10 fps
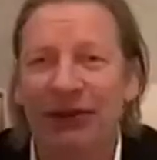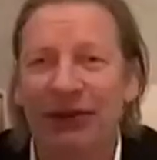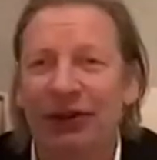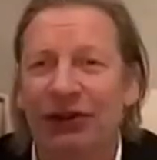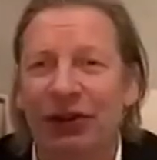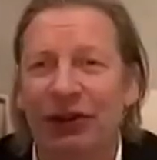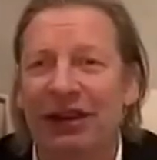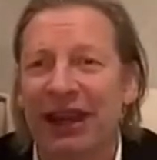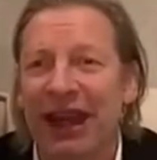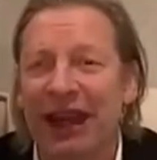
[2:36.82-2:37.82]
is on a
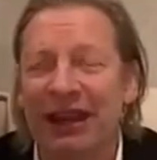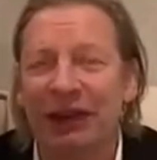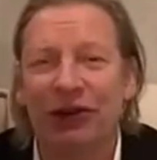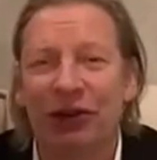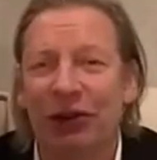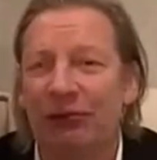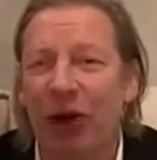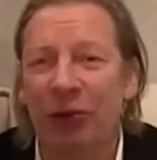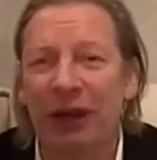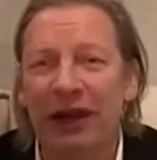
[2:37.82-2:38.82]
certain day at a certain
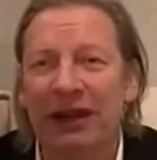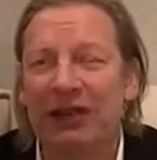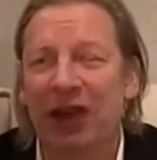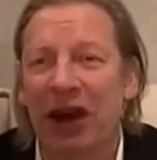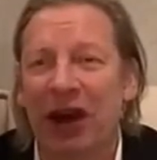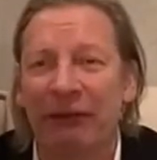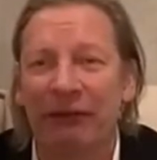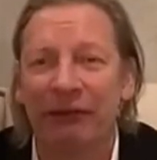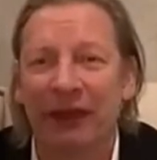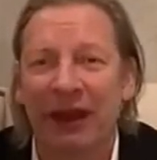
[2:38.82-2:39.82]
moment in time.
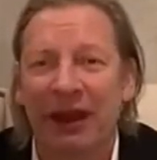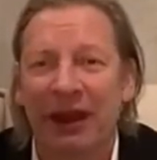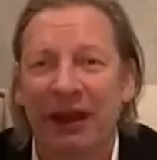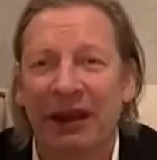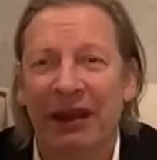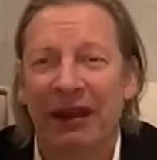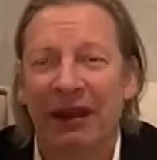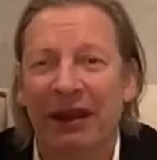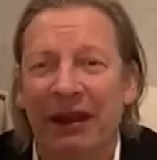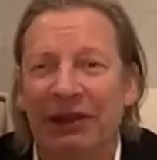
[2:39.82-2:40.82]

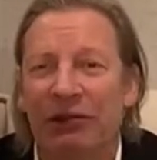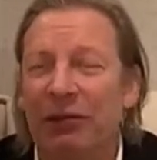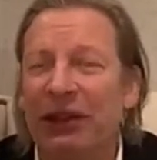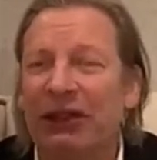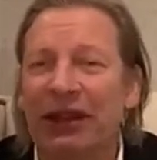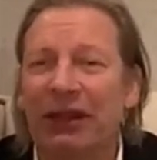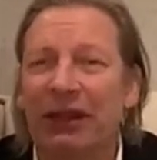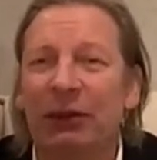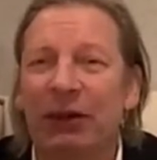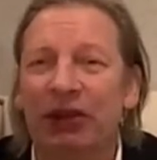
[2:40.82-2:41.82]
That's what makes the
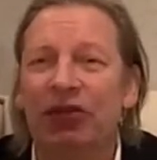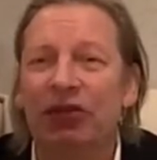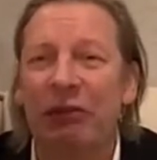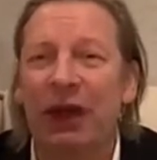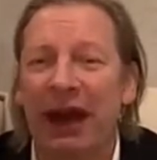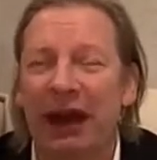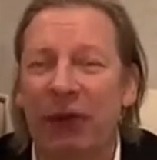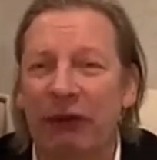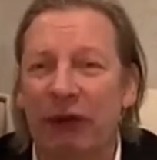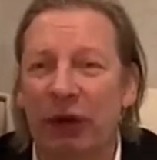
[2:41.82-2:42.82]
Olympics so dramatic.
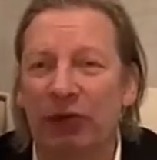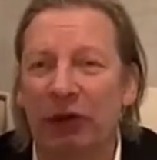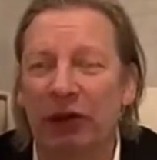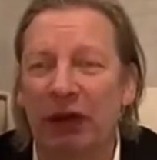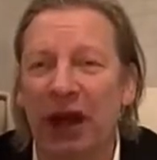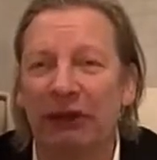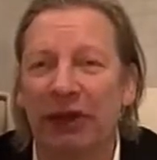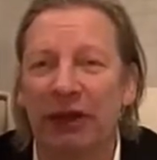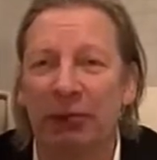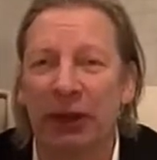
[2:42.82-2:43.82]
We've worked with a lot of
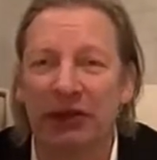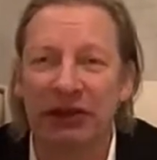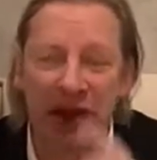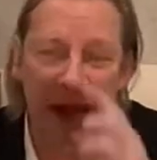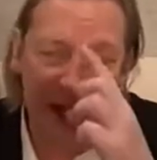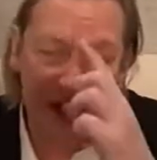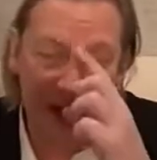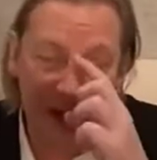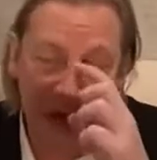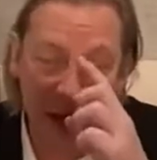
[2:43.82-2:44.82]
Olympians. Nike
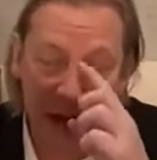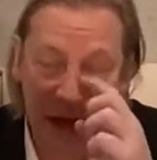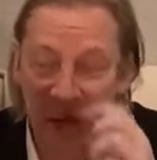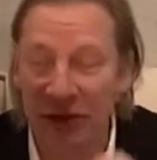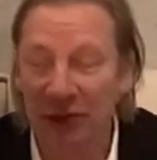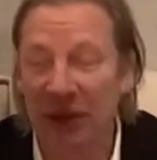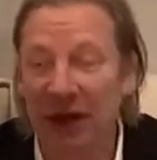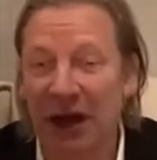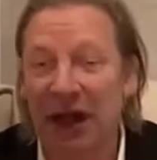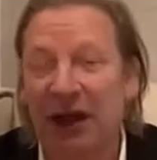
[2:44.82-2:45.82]
is a client of ours. We